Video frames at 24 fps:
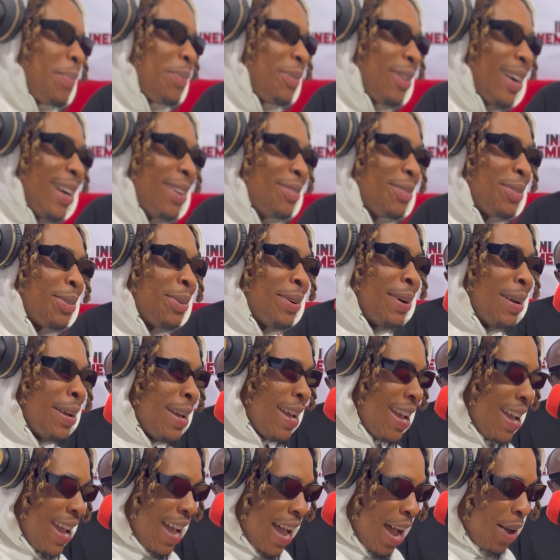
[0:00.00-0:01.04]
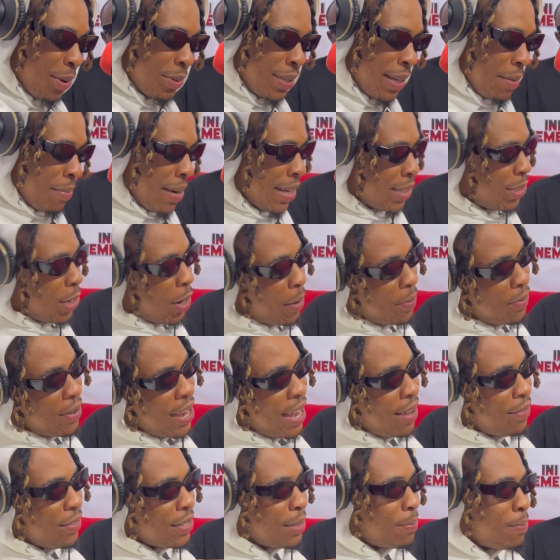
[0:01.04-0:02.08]
five. Bro. I would say my top
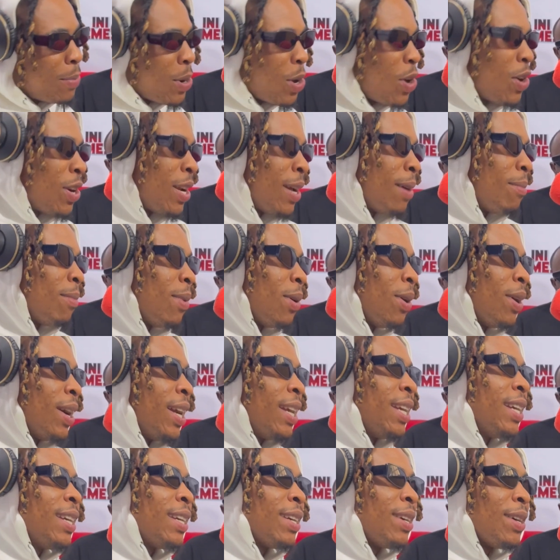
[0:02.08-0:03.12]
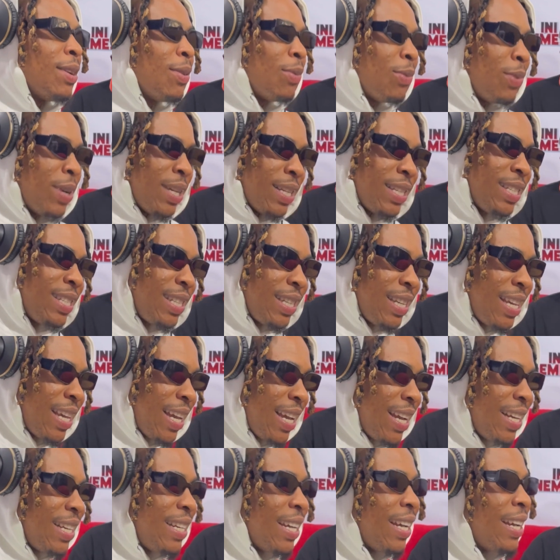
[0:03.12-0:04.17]
five is Burna Boy,
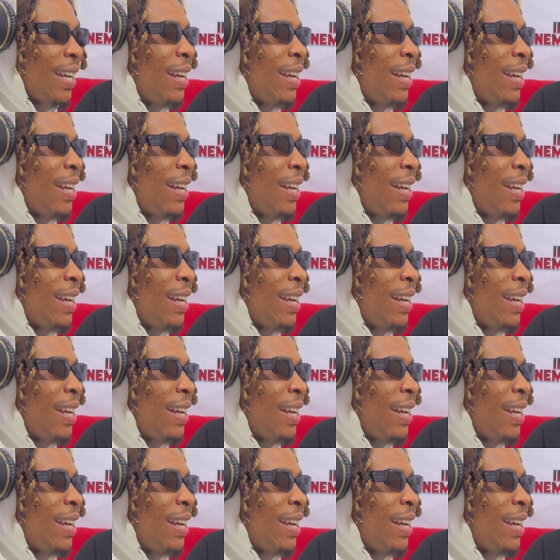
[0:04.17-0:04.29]
Wizkid,